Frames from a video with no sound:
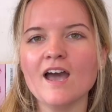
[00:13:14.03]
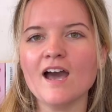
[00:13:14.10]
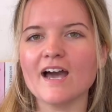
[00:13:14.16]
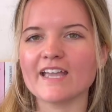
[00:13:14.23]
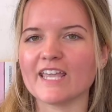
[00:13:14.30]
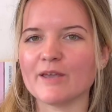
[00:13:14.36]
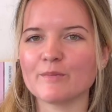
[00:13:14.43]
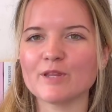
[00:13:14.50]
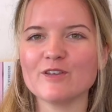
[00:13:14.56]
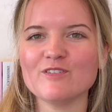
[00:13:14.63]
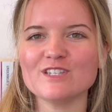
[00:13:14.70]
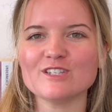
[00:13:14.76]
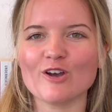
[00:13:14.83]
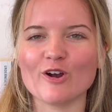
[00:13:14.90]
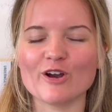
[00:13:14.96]
I can't believe
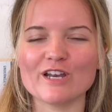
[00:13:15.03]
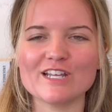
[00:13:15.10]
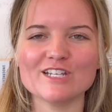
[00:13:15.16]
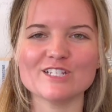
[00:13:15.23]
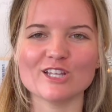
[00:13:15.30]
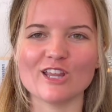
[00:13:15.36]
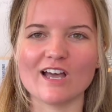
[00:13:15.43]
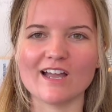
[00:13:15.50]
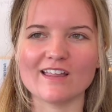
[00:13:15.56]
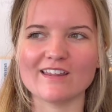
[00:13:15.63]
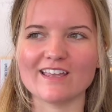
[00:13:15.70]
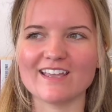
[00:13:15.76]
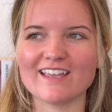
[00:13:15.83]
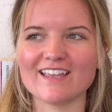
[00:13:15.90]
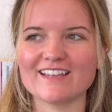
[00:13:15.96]
it's already July.
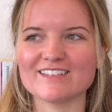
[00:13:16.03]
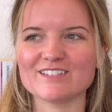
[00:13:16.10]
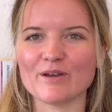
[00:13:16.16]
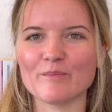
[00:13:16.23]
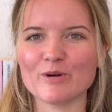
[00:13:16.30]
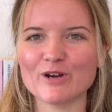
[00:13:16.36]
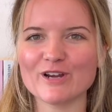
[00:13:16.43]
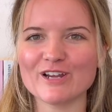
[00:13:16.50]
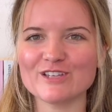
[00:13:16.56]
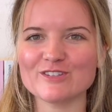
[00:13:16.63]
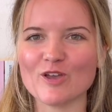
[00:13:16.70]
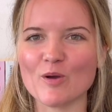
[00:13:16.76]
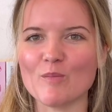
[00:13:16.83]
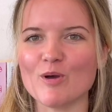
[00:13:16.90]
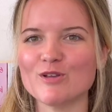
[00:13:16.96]
Like, summer is
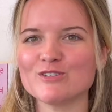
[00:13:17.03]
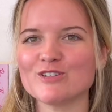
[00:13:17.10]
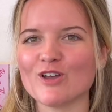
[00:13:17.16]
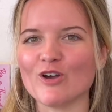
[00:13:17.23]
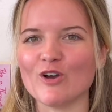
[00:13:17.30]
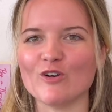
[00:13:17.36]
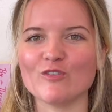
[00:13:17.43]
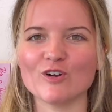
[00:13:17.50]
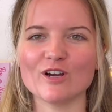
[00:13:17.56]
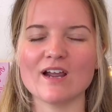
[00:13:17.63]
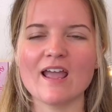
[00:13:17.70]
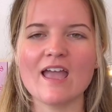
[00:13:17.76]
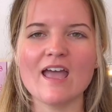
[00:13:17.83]
almost over,